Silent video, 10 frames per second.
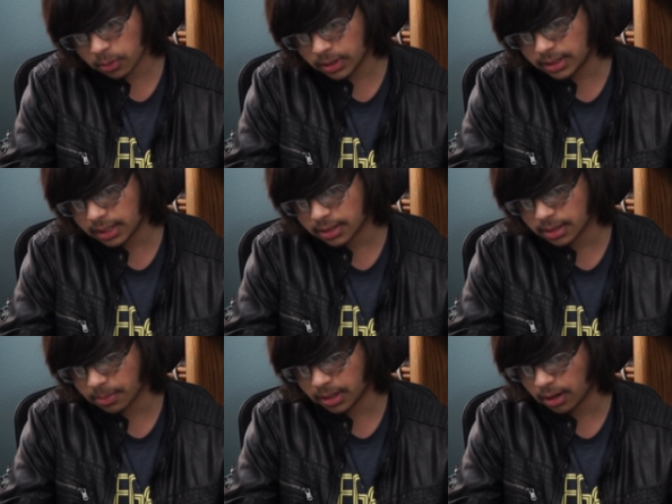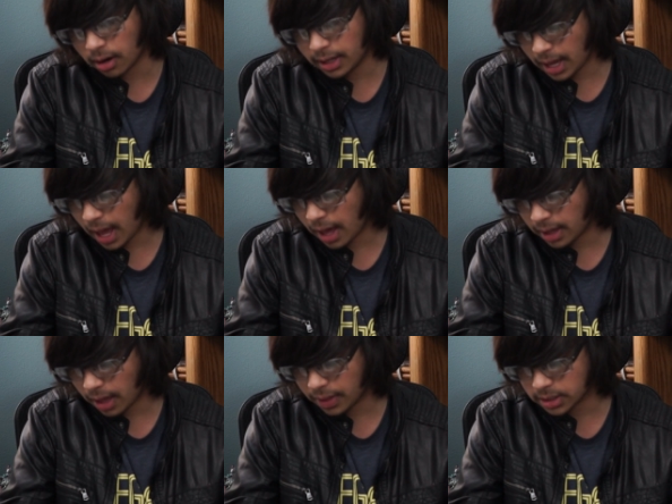redid some of the art.
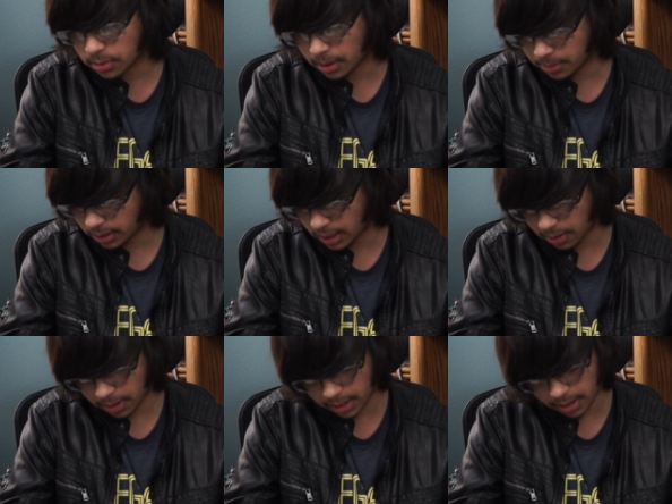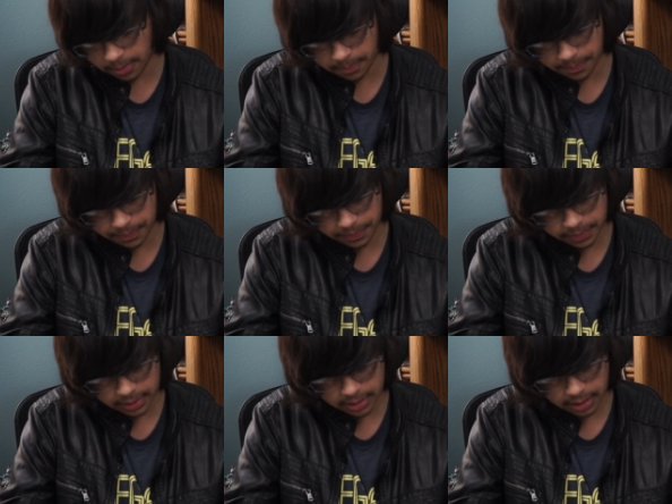Yeah, that's what I'm looking at right now.
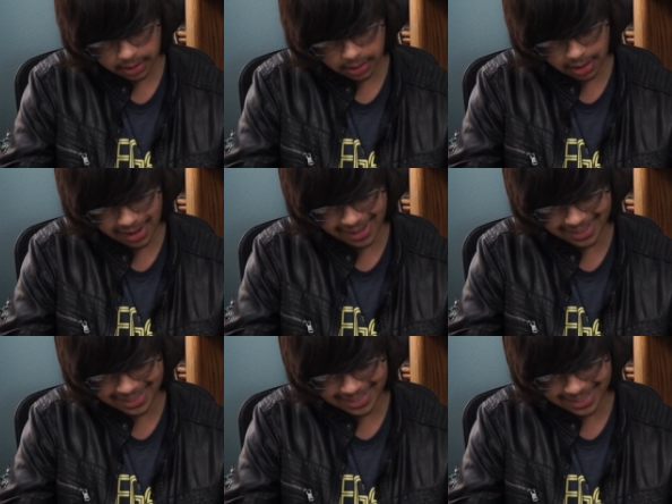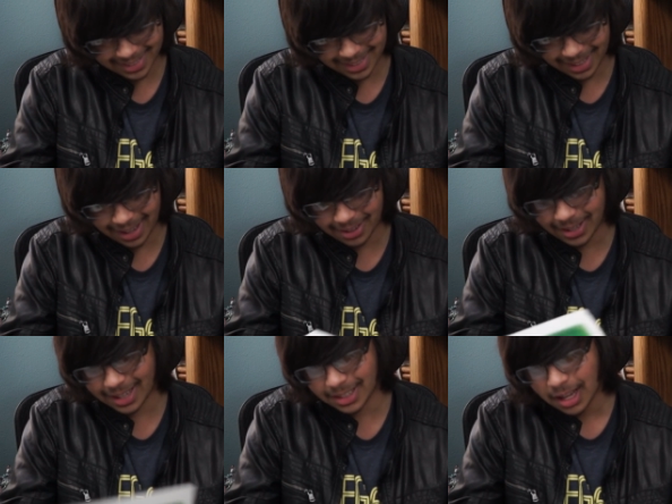Yeah,
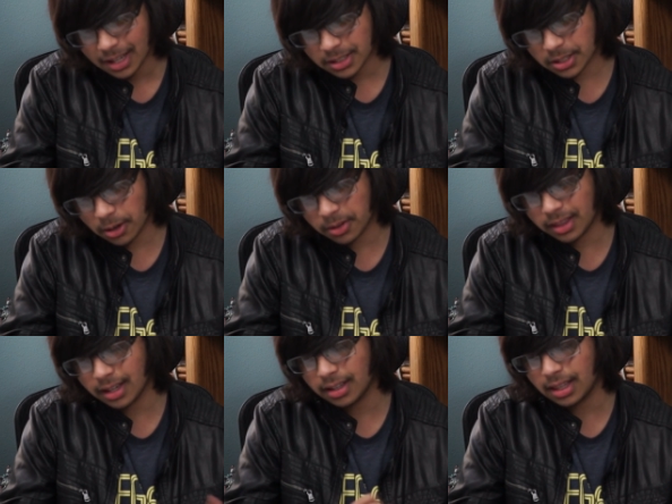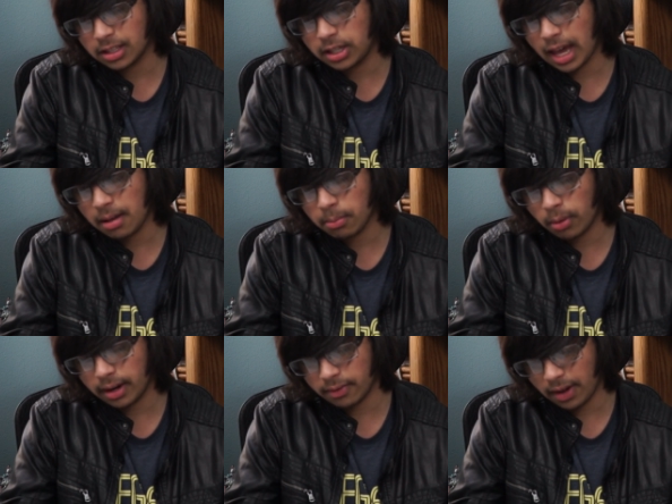okay. So the Game
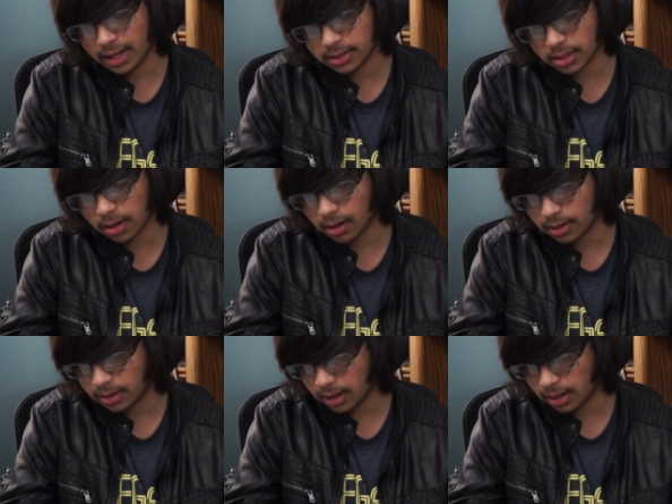Boy Advance art